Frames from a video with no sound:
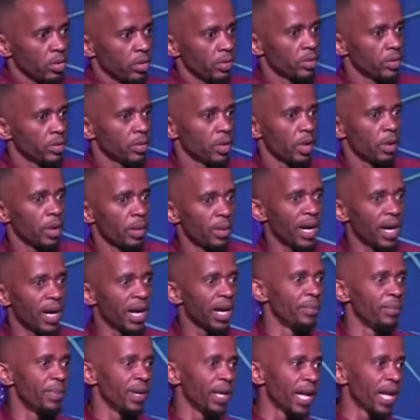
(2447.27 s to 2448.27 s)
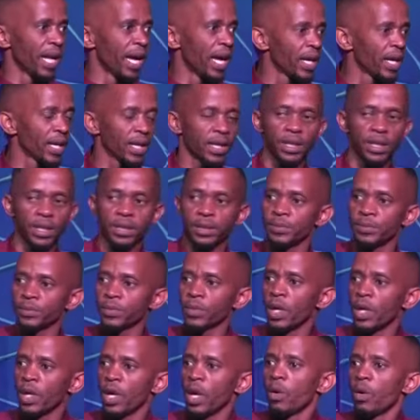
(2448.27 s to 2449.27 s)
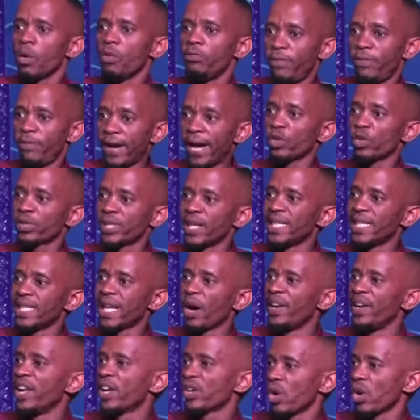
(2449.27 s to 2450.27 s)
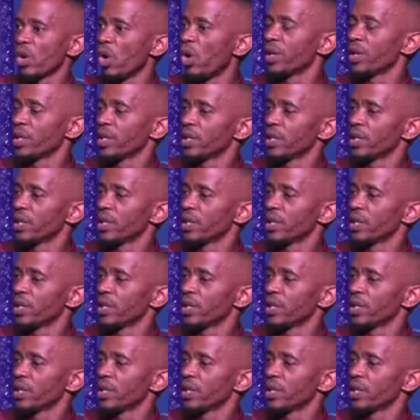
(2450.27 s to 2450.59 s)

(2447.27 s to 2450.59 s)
Ngoba bangambelanga. Uvela usendaweni wrong.